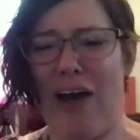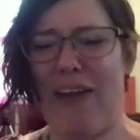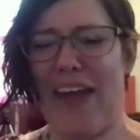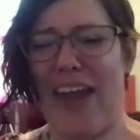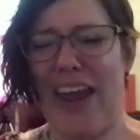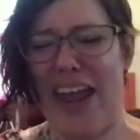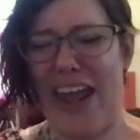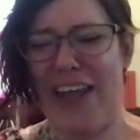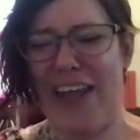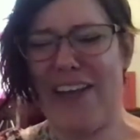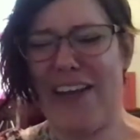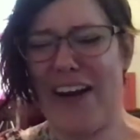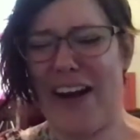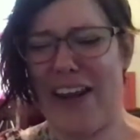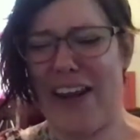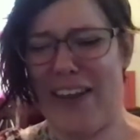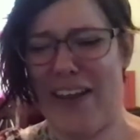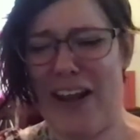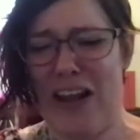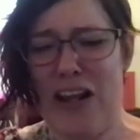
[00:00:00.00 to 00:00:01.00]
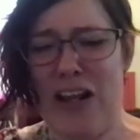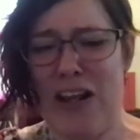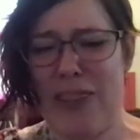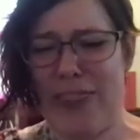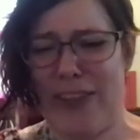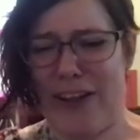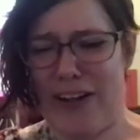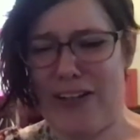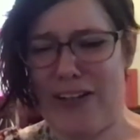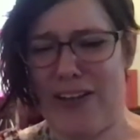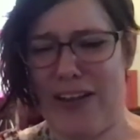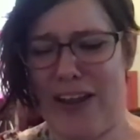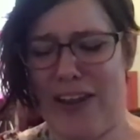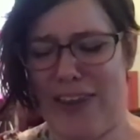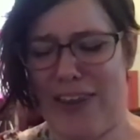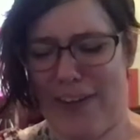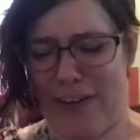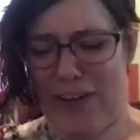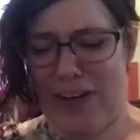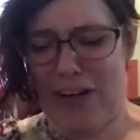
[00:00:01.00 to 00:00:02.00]
healing in
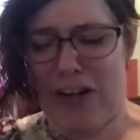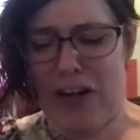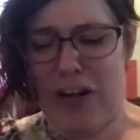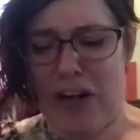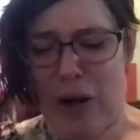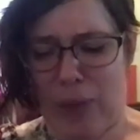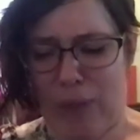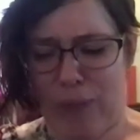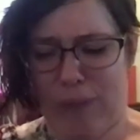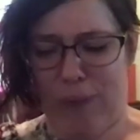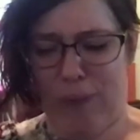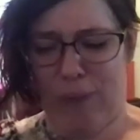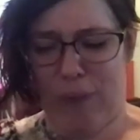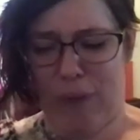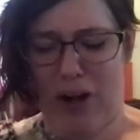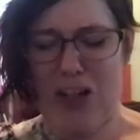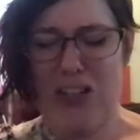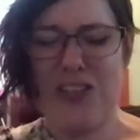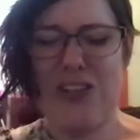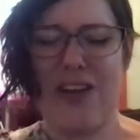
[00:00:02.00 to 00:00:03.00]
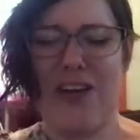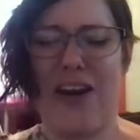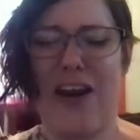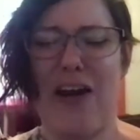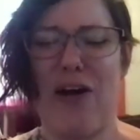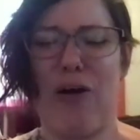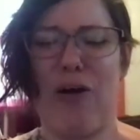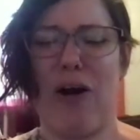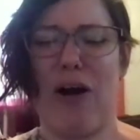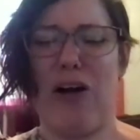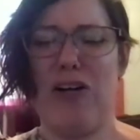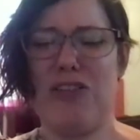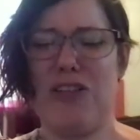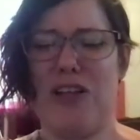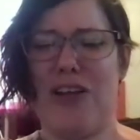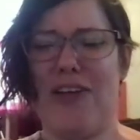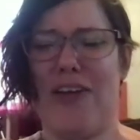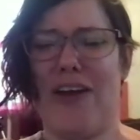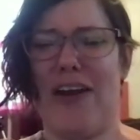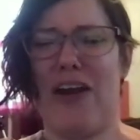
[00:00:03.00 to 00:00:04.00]
the once the needle goes
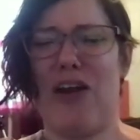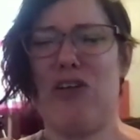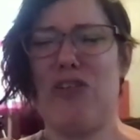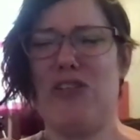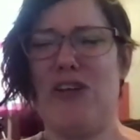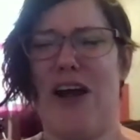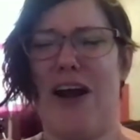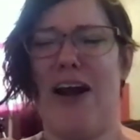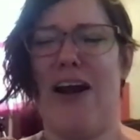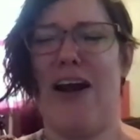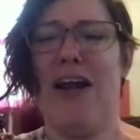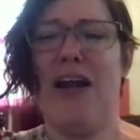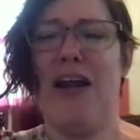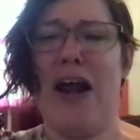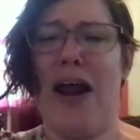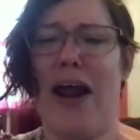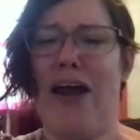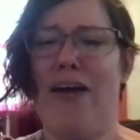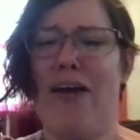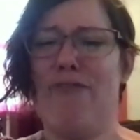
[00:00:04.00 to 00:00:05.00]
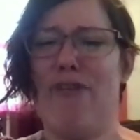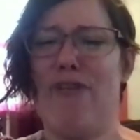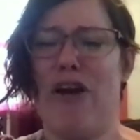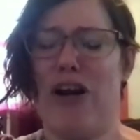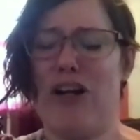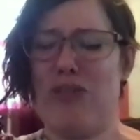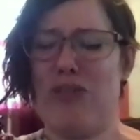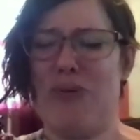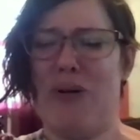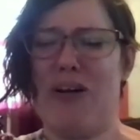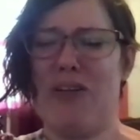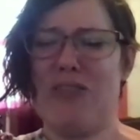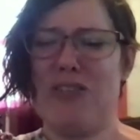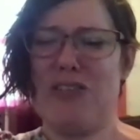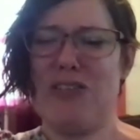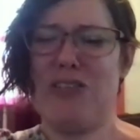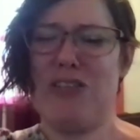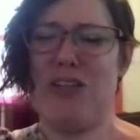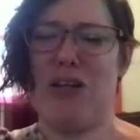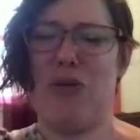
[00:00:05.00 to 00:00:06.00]
in, like you said, if you're
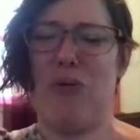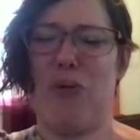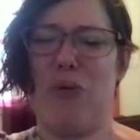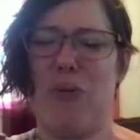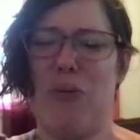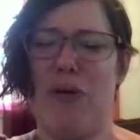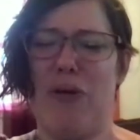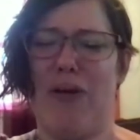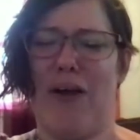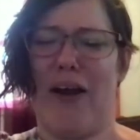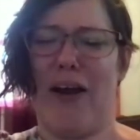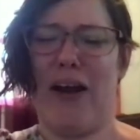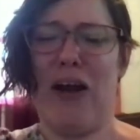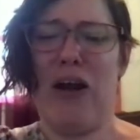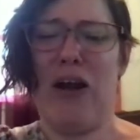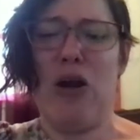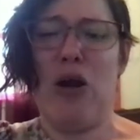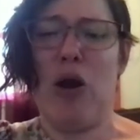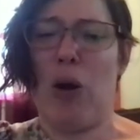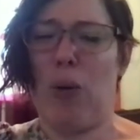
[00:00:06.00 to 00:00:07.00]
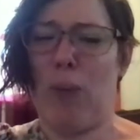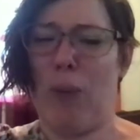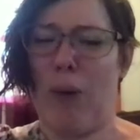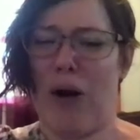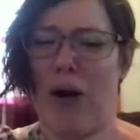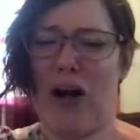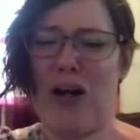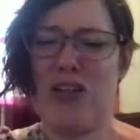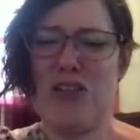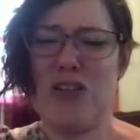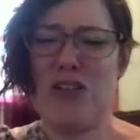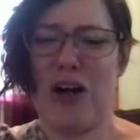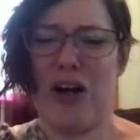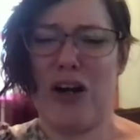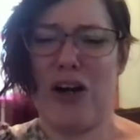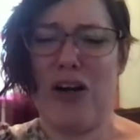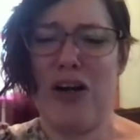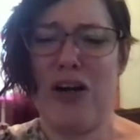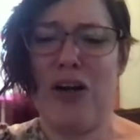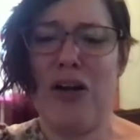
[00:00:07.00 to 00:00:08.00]
spastic, you would be like worse,
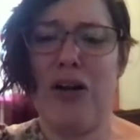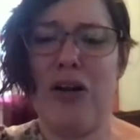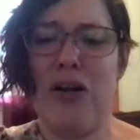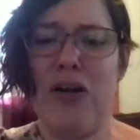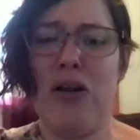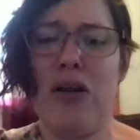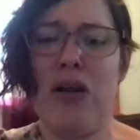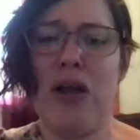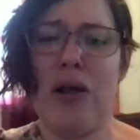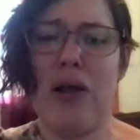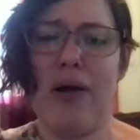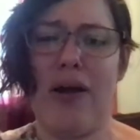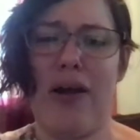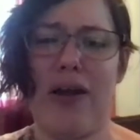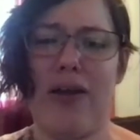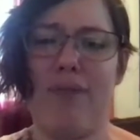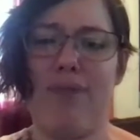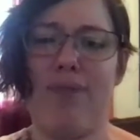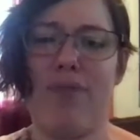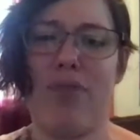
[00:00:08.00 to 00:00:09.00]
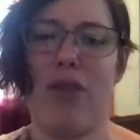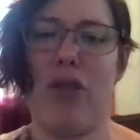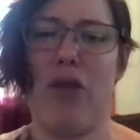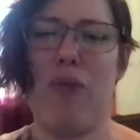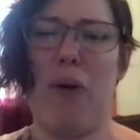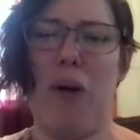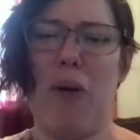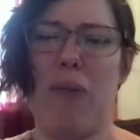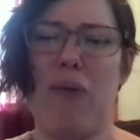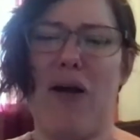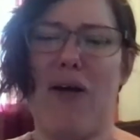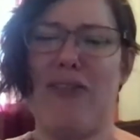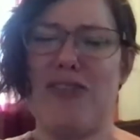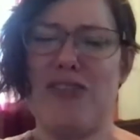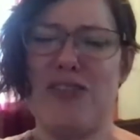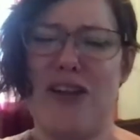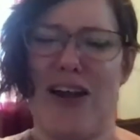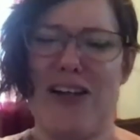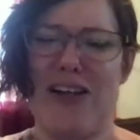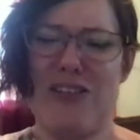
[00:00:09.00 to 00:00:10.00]
or like you probably have to
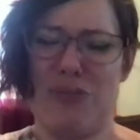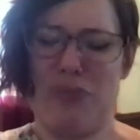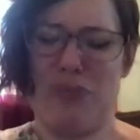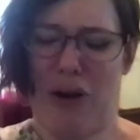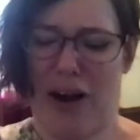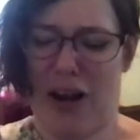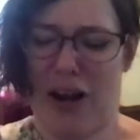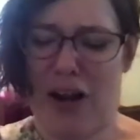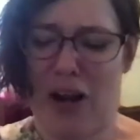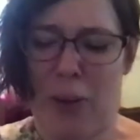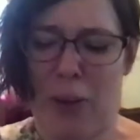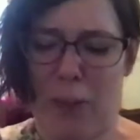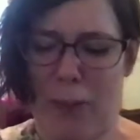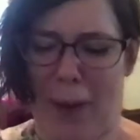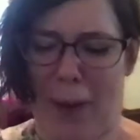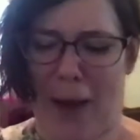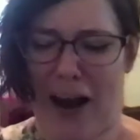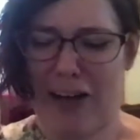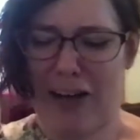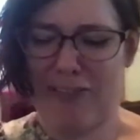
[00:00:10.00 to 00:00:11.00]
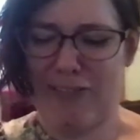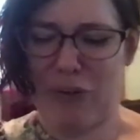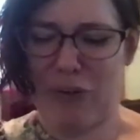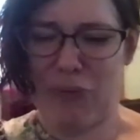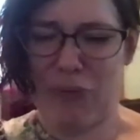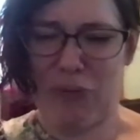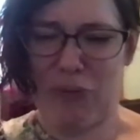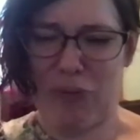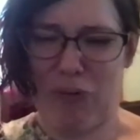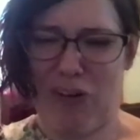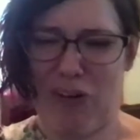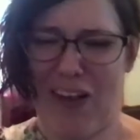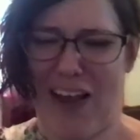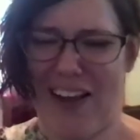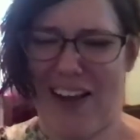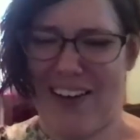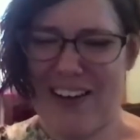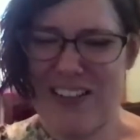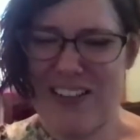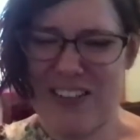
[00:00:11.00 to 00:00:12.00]
take some like baclofen before
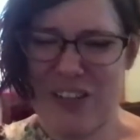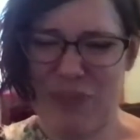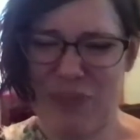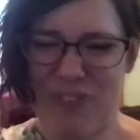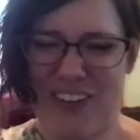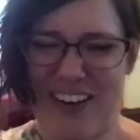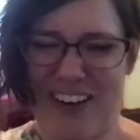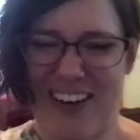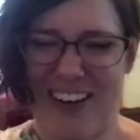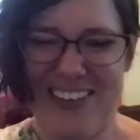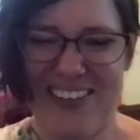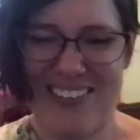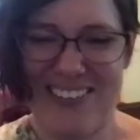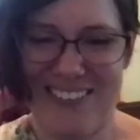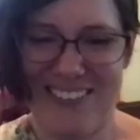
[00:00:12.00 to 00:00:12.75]
that or something.